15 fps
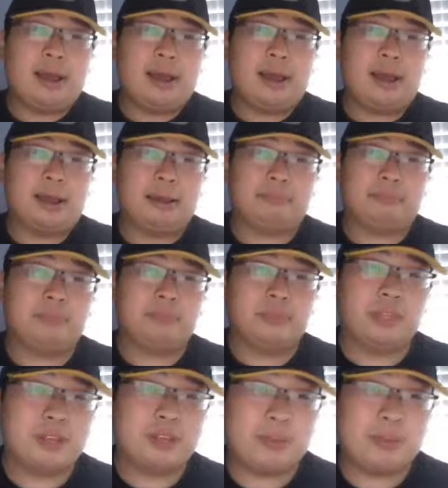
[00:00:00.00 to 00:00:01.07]

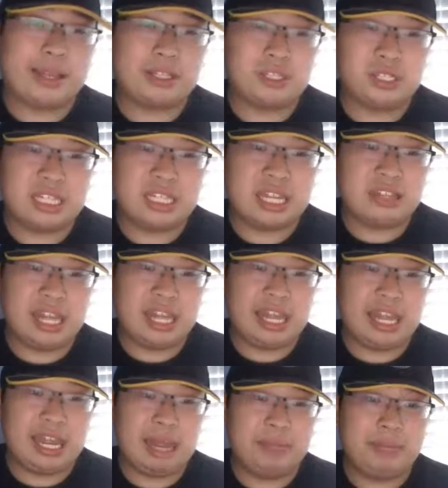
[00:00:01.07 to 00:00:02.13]
Let me go back
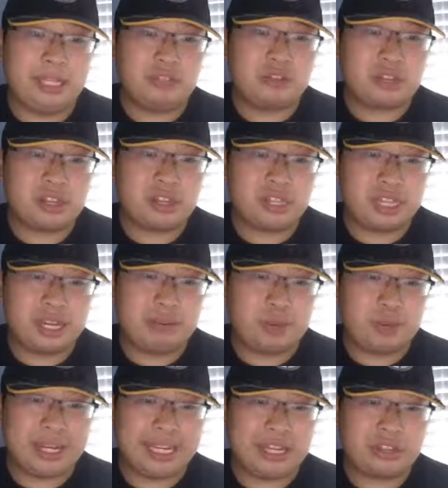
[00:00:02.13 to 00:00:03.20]
to I'm interested in seeing
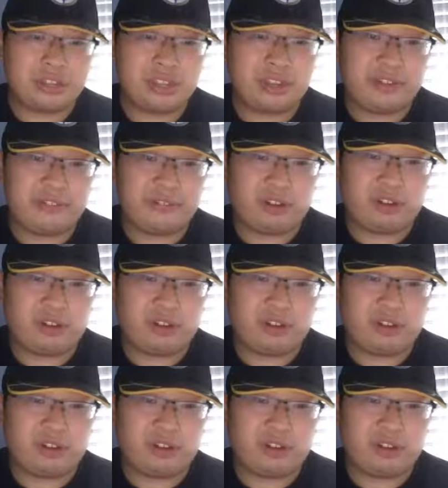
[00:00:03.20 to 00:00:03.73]
what Anthony